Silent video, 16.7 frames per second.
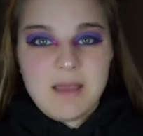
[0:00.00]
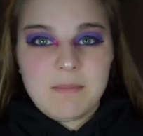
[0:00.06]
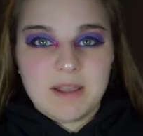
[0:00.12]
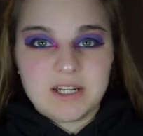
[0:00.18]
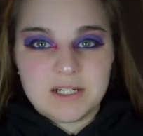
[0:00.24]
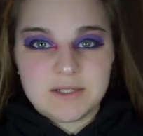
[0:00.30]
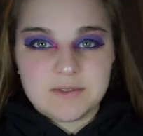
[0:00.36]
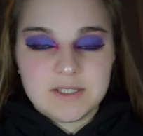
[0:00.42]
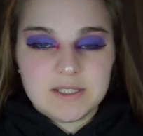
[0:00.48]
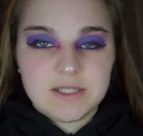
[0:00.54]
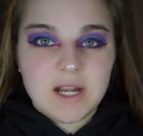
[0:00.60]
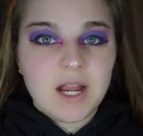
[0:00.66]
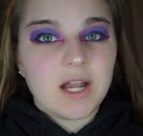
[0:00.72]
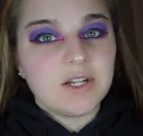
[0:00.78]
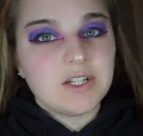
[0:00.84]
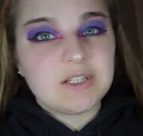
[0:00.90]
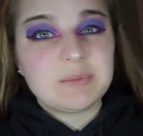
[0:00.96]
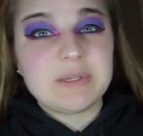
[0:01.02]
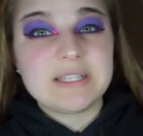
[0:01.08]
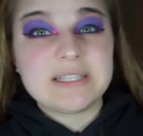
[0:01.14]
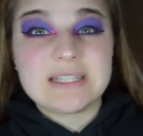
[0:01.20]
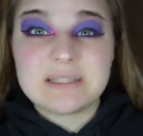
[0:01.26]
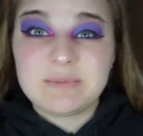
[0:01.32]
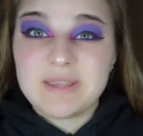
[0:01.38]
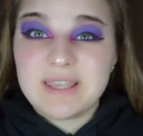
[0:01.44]
by Jeffree Star, just
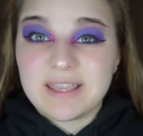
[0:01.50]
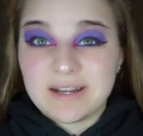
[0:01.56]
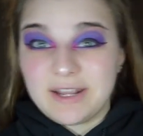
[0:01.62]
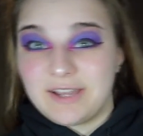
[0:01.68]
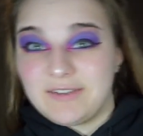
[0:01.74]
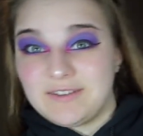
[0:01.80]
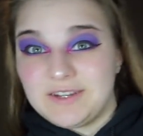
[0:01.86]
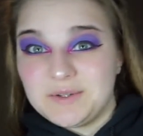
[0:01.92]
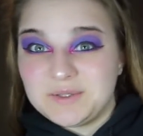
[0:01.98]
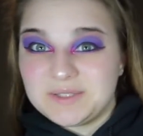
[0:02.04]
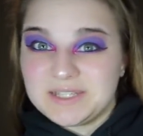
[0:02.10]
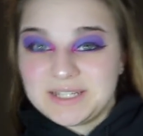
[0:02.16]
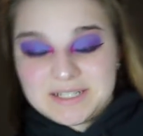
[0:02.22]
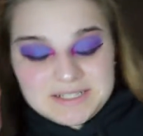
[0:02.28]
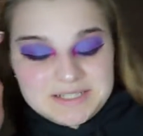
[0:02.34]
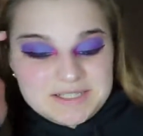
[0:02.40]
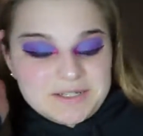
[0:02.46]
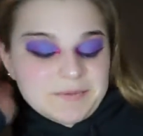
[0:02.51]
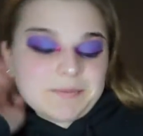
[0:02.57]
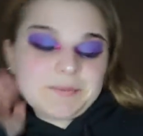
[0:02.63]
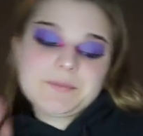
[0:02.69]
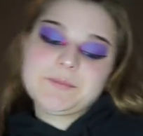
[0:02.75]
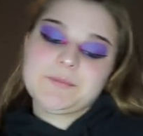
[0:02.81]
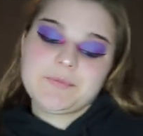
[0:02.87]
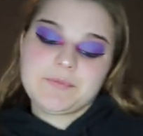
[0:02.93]
because it's pink and I haven't used it yet, so
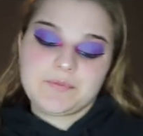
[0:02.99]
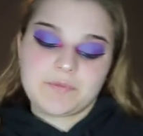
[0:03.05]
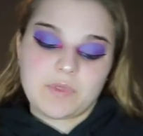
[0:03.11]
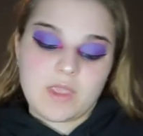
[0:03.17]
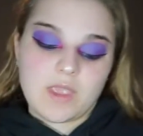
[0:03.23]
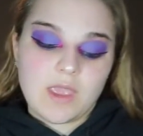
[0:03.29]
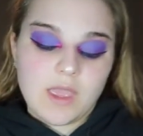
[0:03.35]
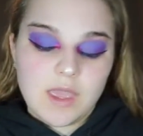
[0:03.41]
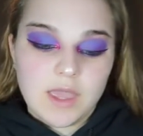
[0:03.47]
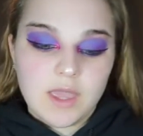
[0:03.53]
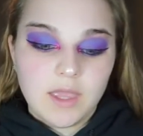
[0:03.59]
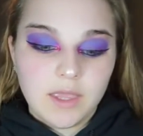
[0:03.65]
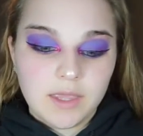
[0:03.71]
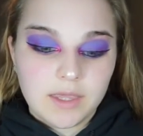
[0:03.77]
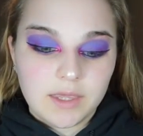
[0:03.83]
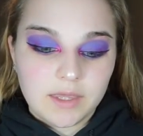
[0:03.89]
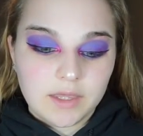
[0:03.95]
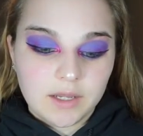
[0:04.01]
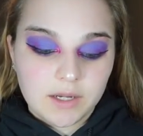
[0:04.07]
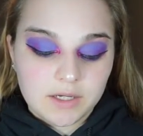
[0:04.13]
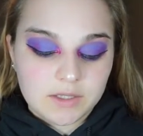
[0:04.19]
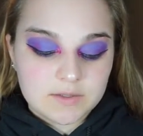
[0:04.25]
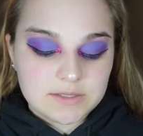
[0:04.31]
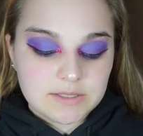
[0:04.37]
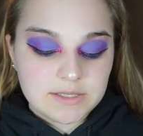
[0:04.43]
here
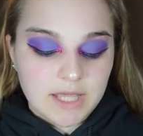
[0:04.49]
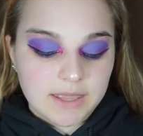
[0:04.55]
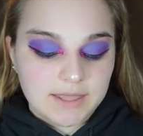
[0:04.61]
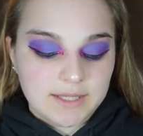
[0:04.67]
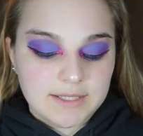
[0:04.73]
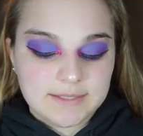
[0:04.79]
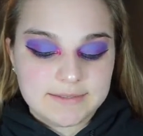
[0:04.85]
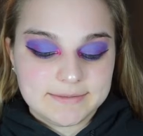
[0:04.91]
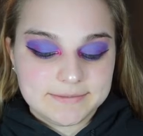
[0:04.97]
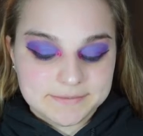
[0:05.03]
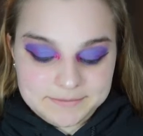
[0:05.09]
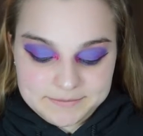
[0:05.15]
goes nothing.